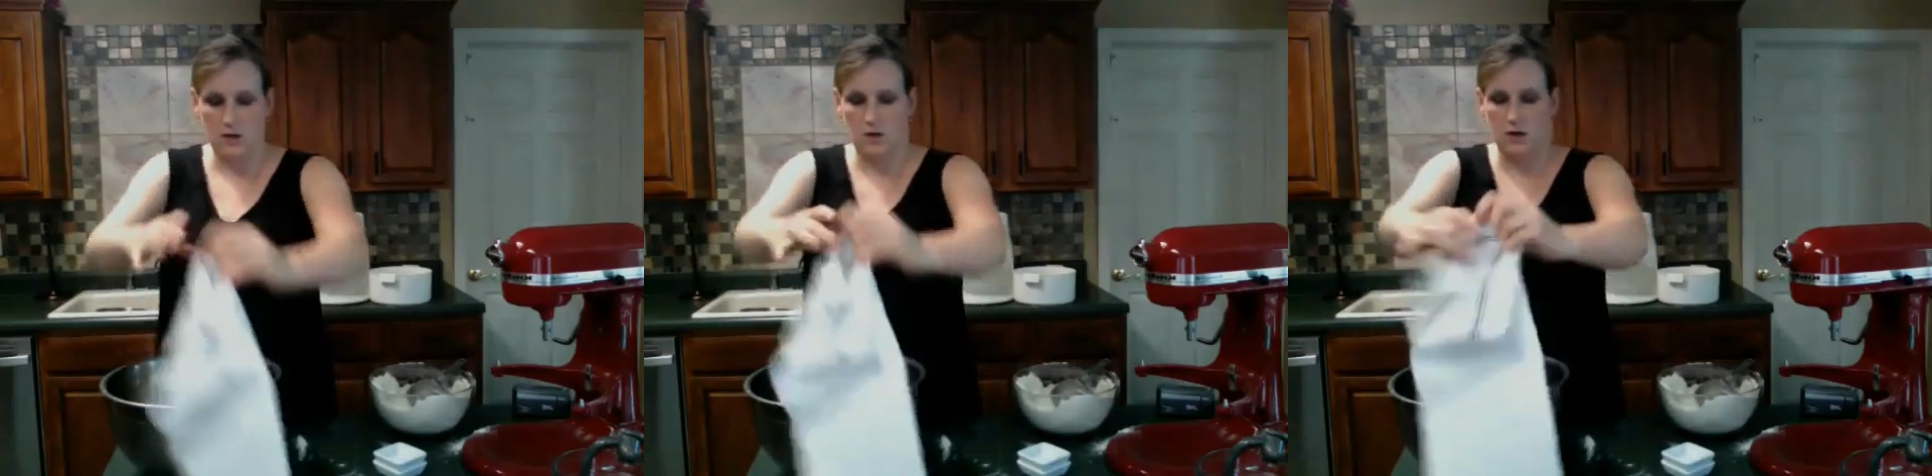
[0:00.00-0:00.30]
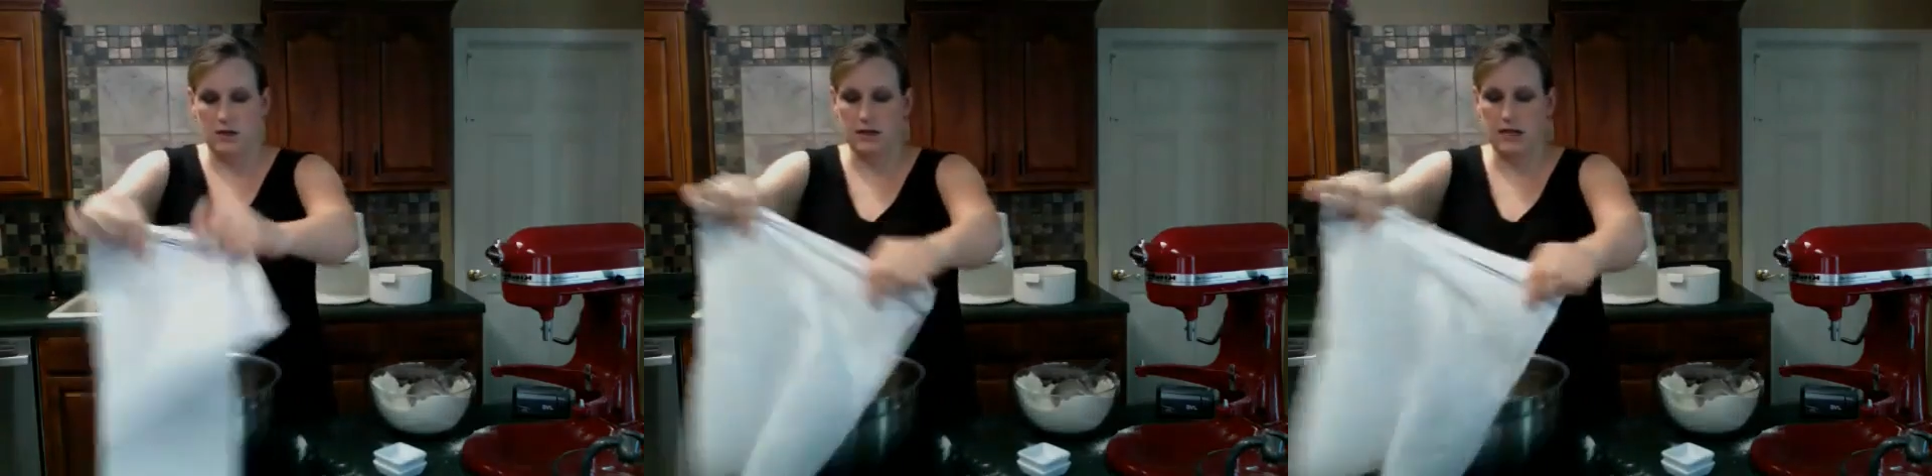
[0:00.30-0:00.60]

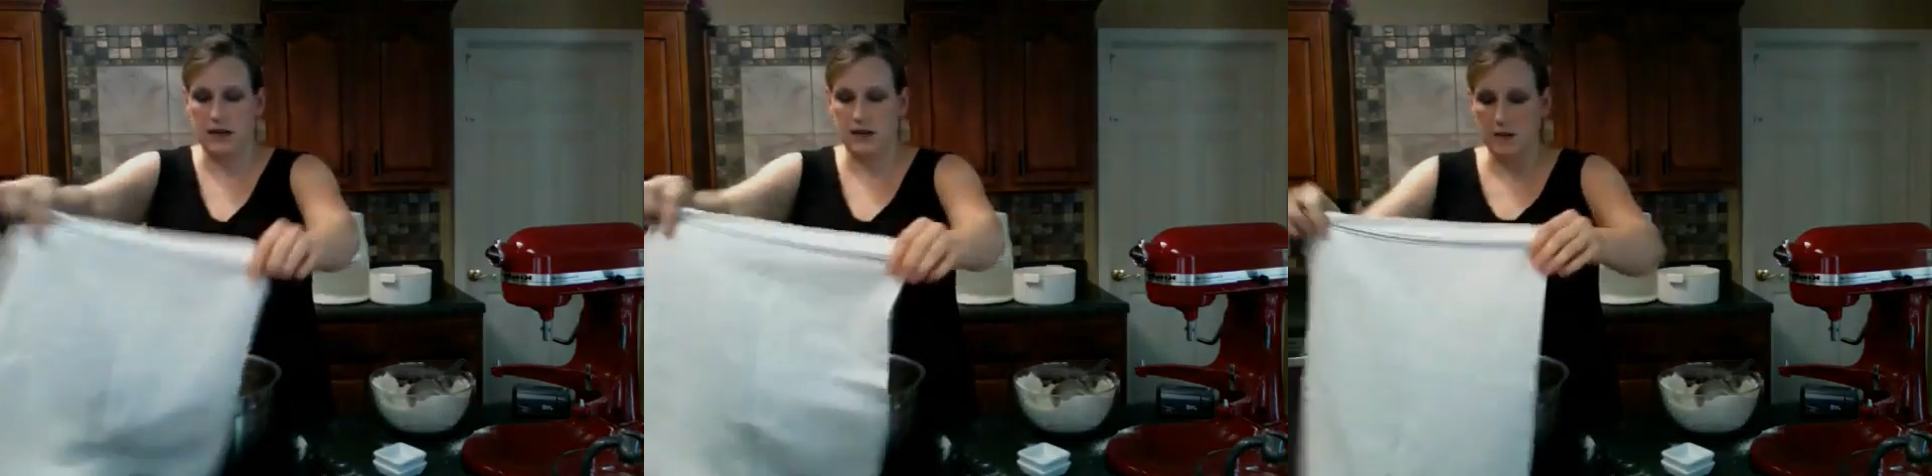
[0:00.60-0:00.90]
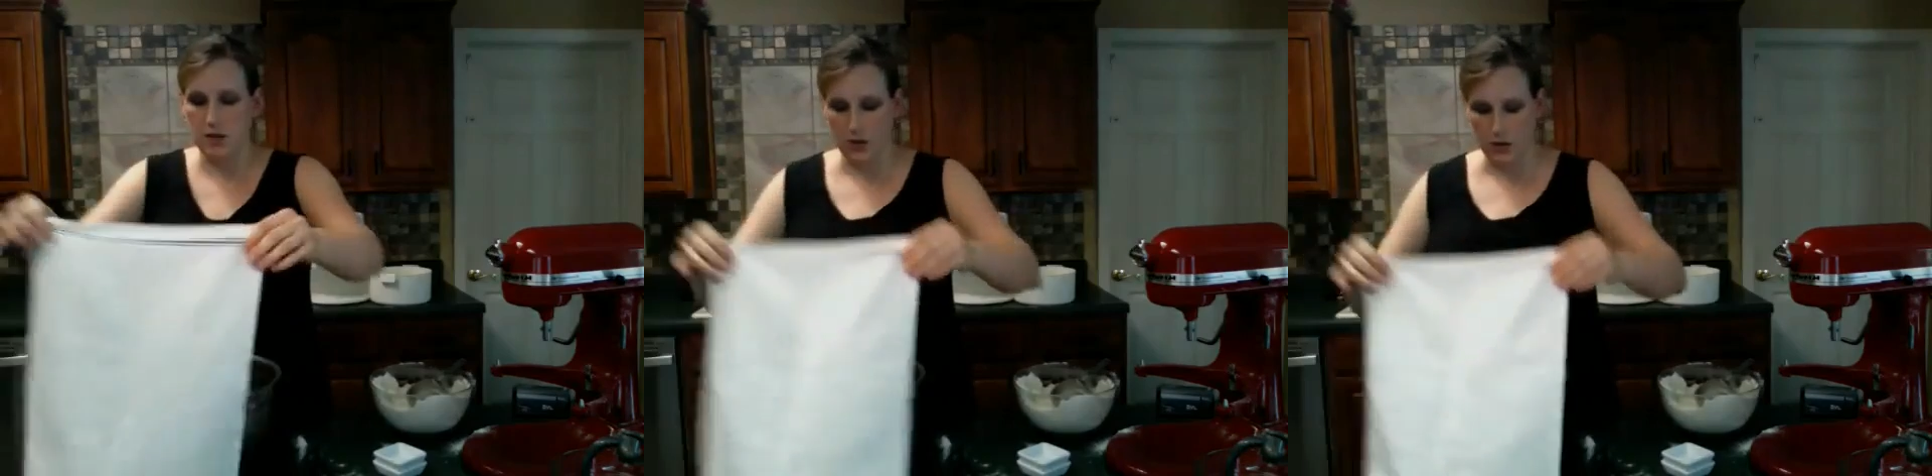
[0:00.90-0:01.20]
oiled there, and I'm
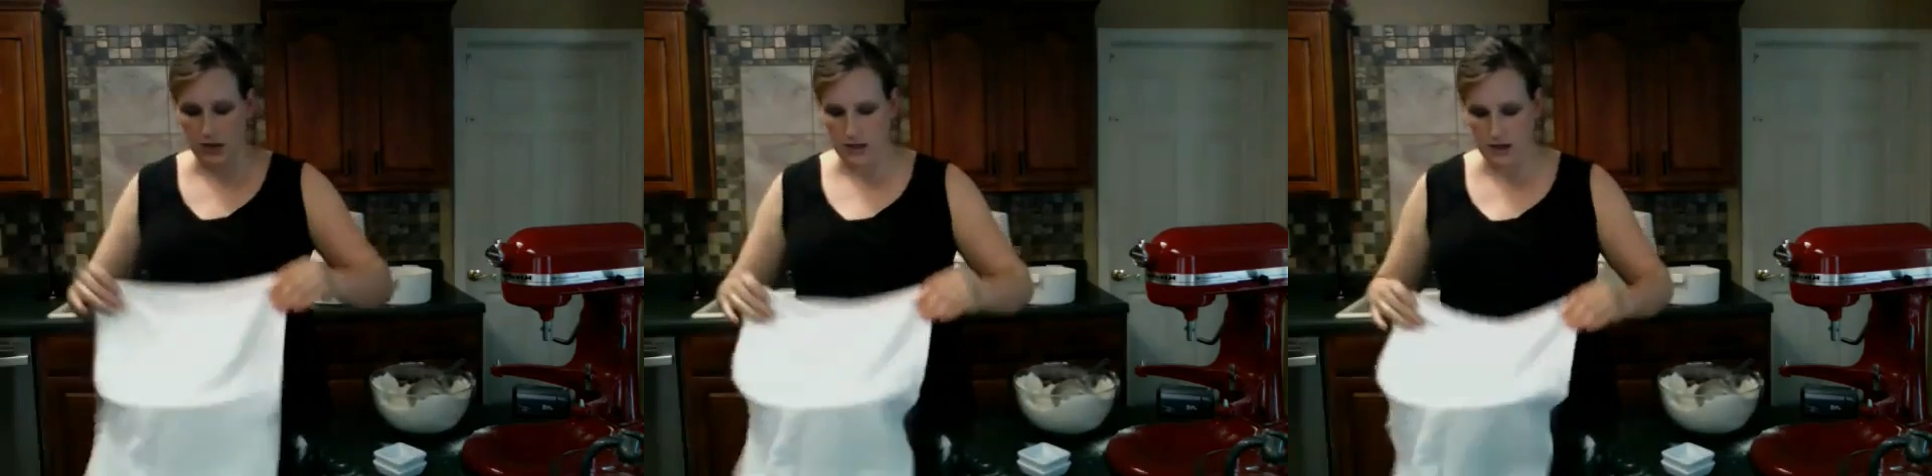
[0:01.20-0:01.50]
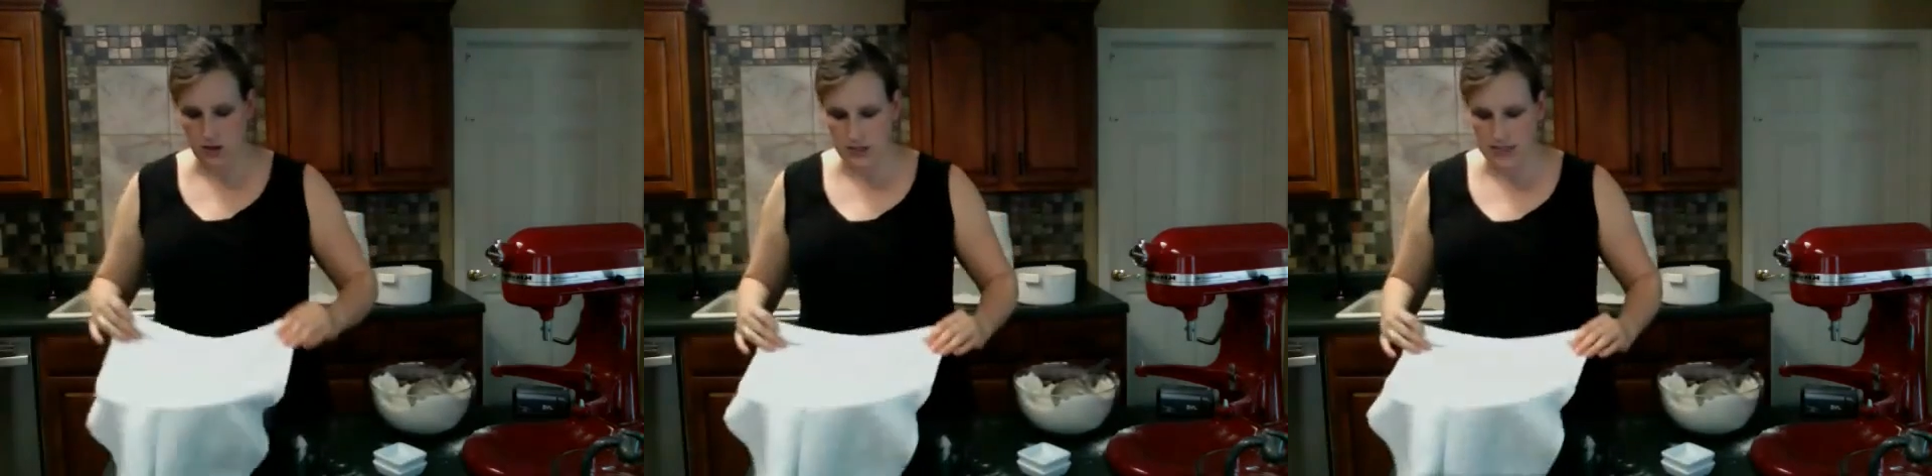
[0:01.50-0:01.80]
going to
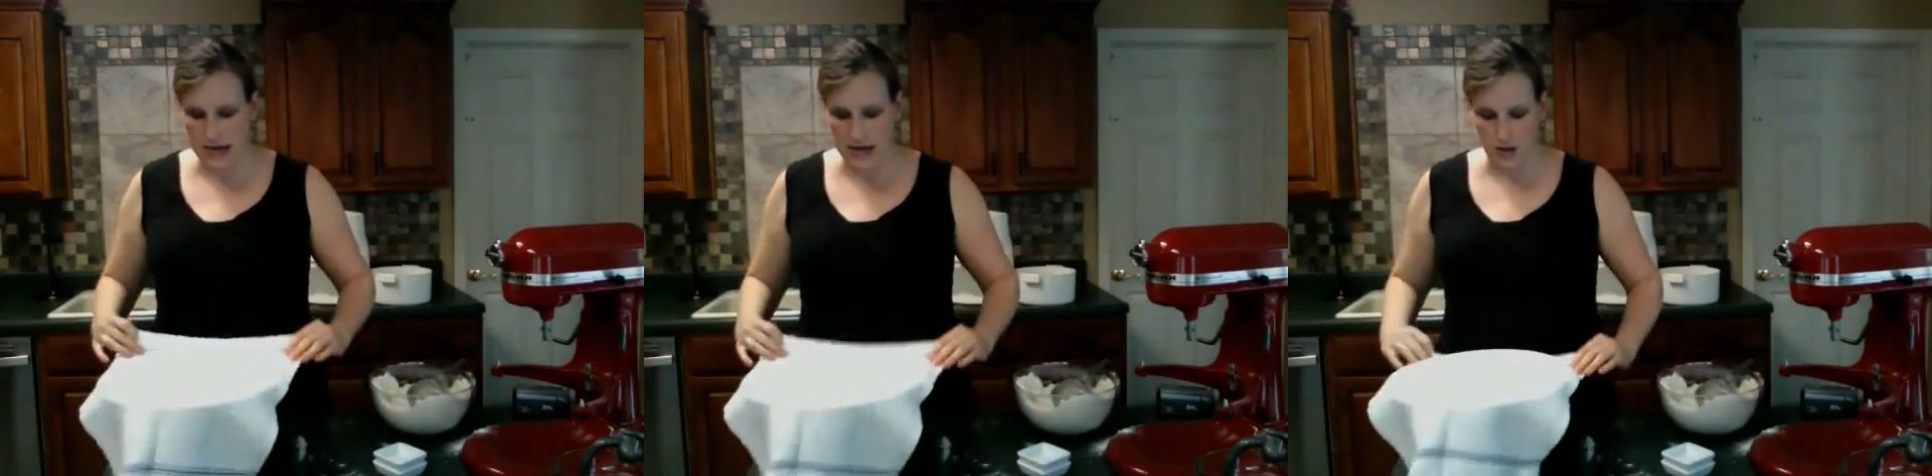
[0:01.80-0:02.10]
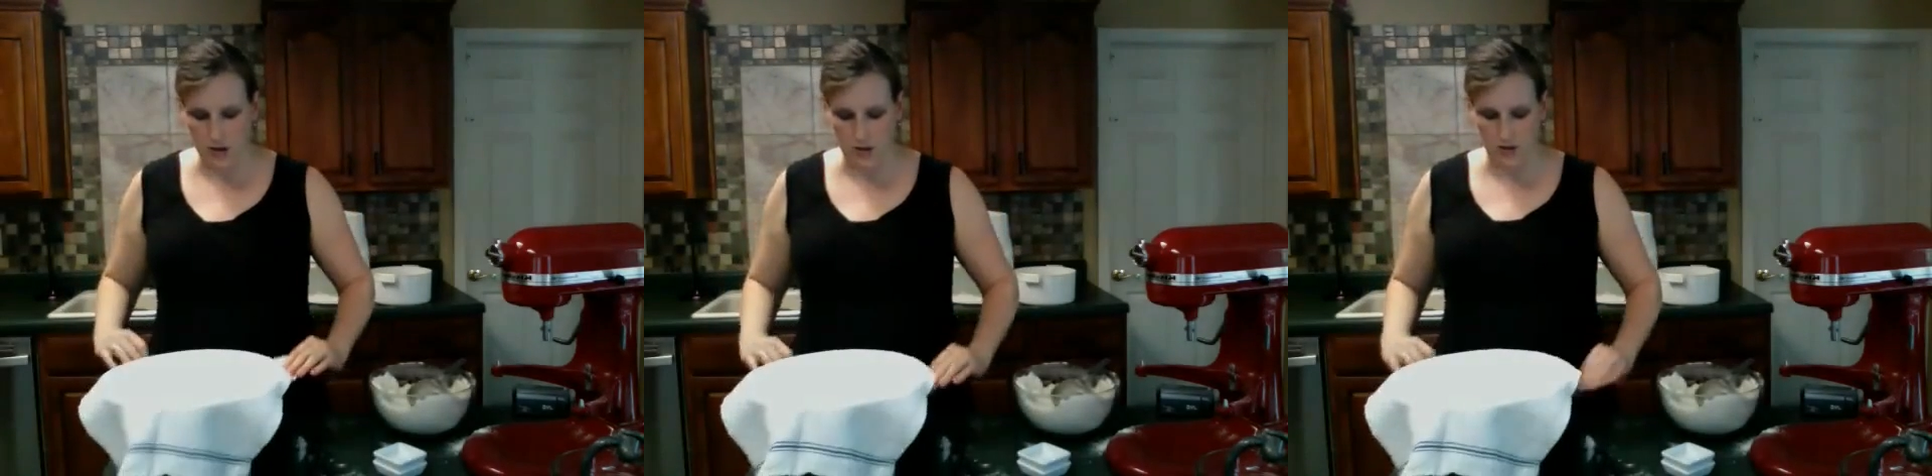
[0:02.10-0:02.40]
throw a
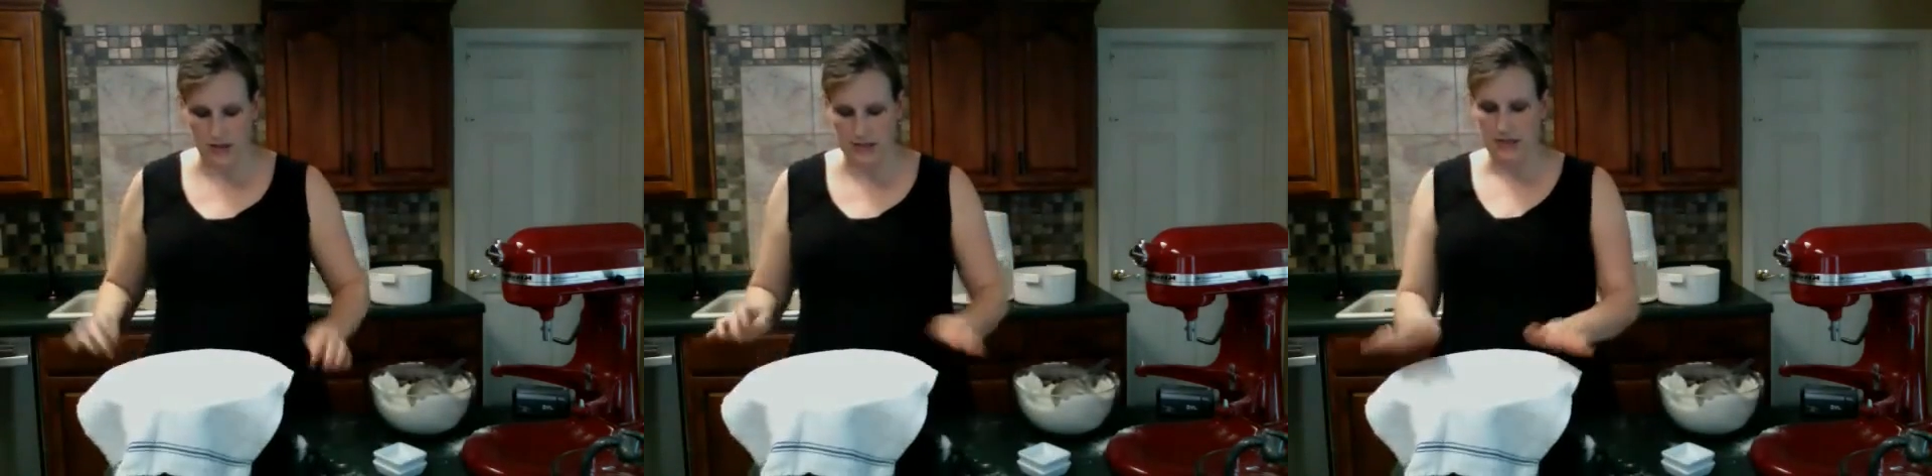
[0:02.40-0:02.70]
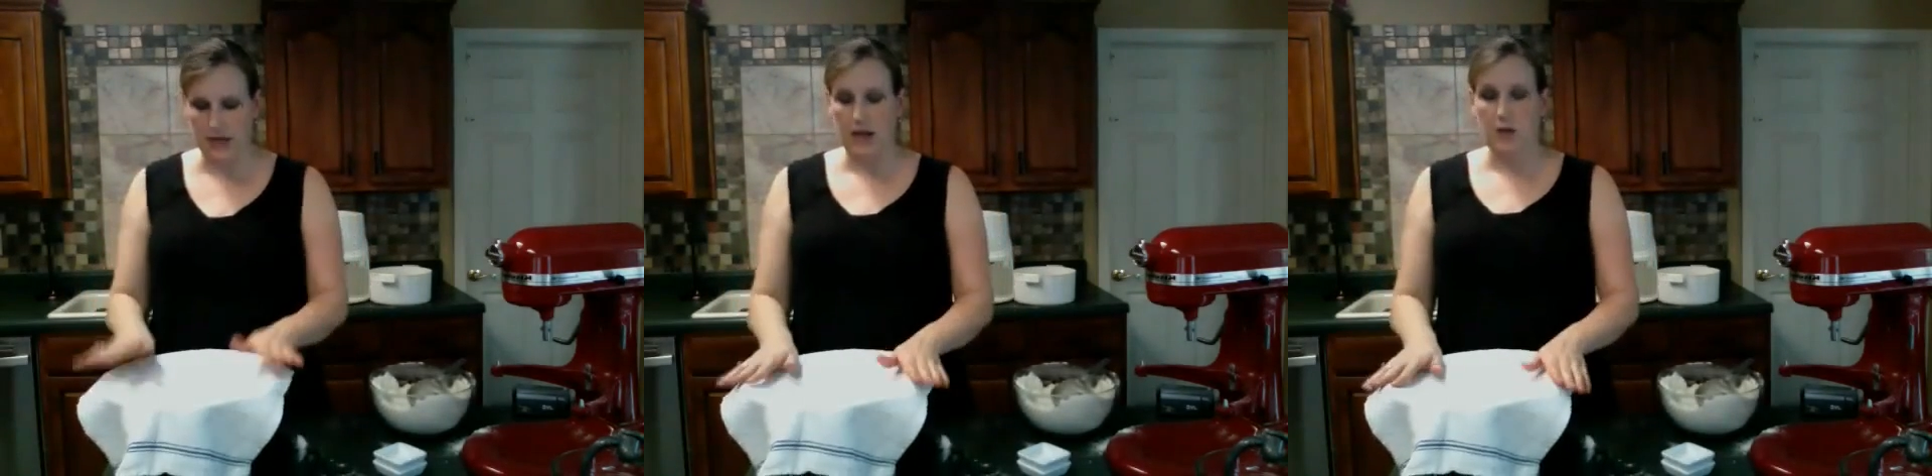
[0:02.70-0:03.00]
towel over it.